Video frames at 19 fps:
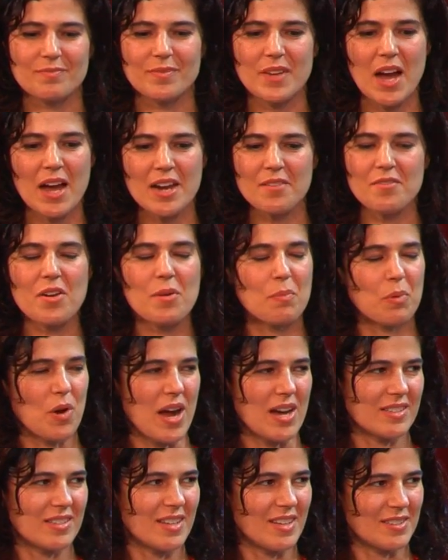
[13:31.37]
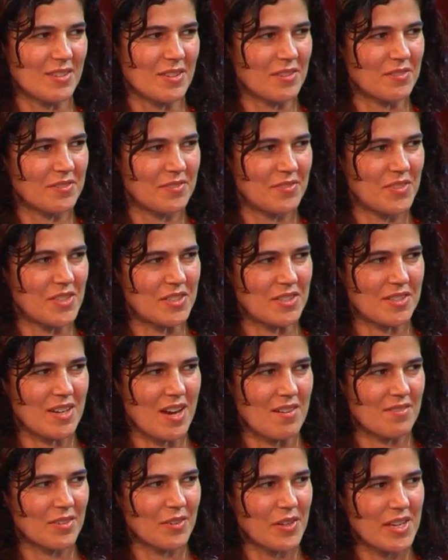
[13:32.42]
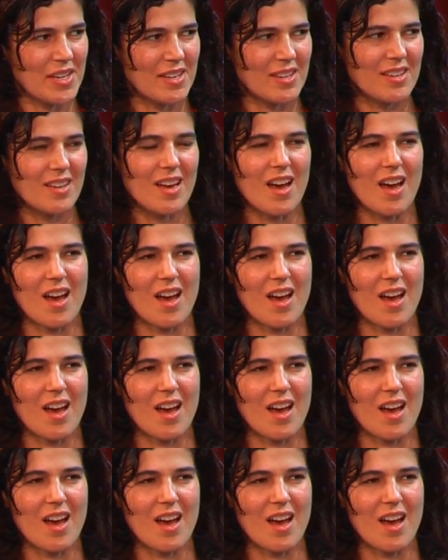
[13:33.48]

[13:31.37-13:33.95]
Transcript: kind of a process of discovery.